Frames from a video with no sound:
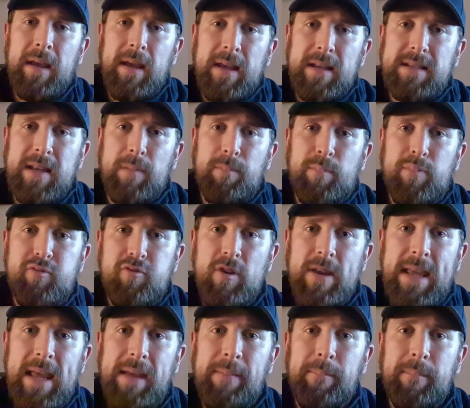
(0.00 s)
It's a
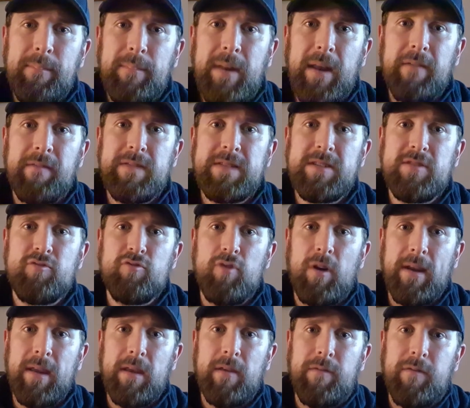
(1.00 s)
preemptive
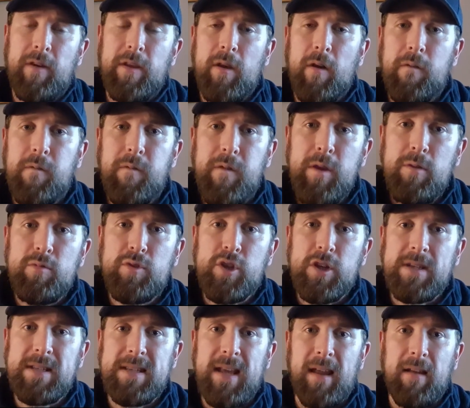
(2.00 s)
strike for your
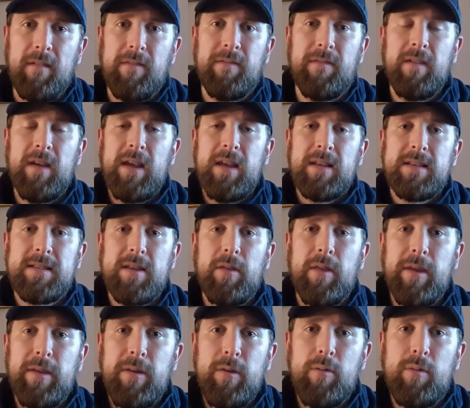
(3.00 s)
future self so
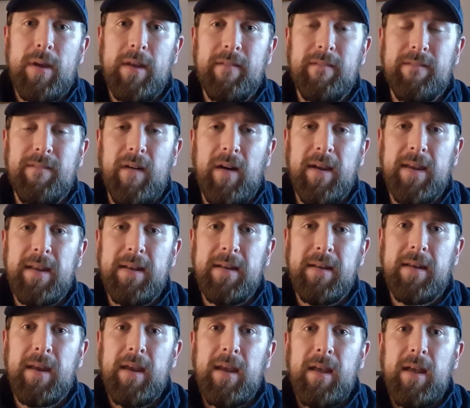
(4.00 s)
that you can
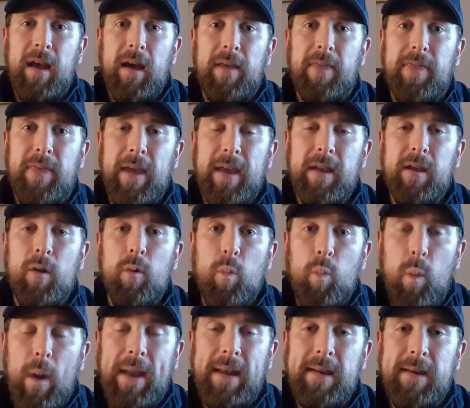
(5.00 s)
find a thing
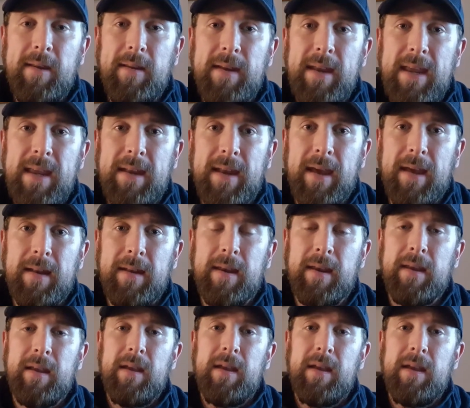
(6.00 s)
when you need it.